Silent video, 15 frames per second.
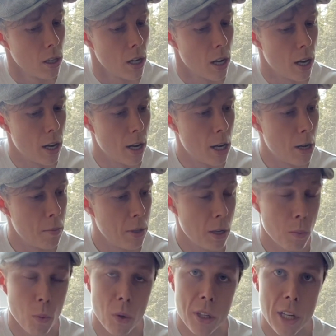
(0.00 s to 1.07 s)

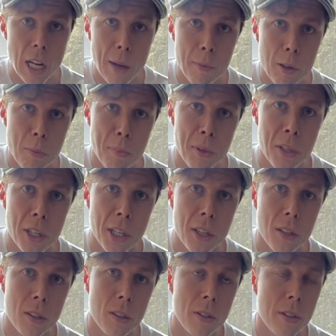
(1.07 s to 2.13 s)
One comment in
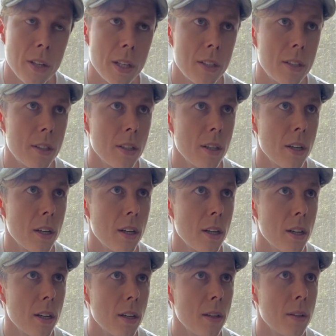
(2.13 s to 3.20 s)
particular
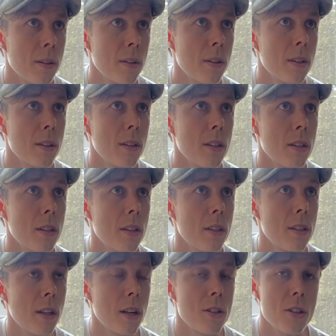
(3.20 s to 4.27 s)
that
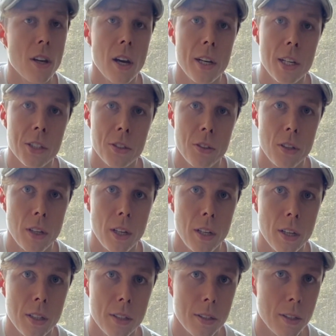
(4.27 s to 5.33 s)
I saw yesterday
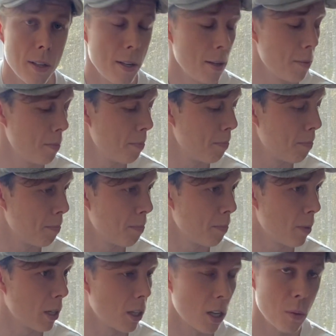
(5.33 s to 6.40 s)
that I
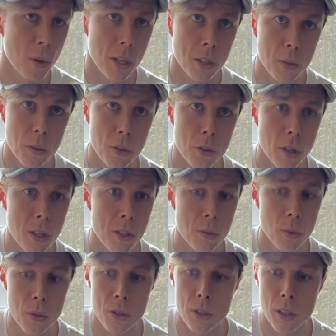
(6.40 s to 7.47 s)
kind of wanted to address
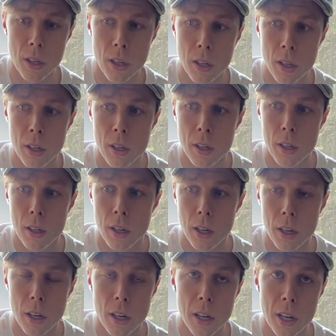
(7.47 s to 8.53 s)
was a
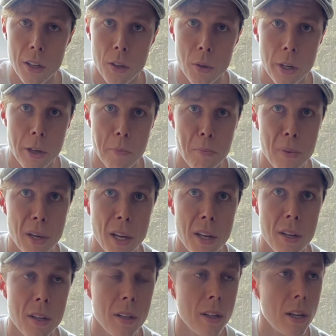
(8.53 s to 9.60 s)
guy I know named
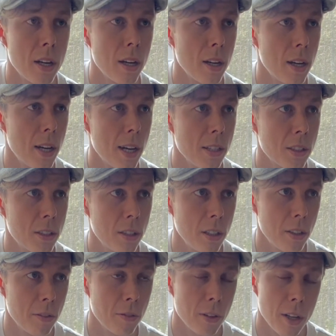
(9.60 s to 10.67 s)
Ben asked
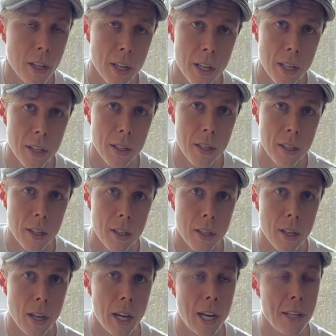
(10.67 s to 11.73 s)
if I
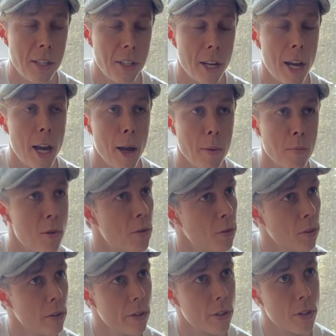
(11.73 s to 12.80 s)
had tabs
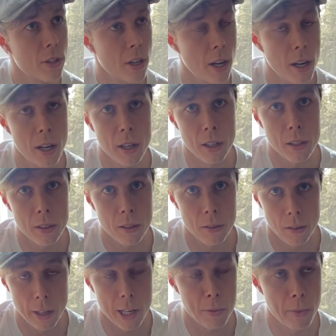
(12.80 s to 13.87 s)
for the song
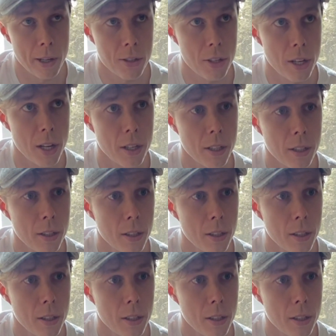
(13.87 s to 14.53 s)
Last Man Standing,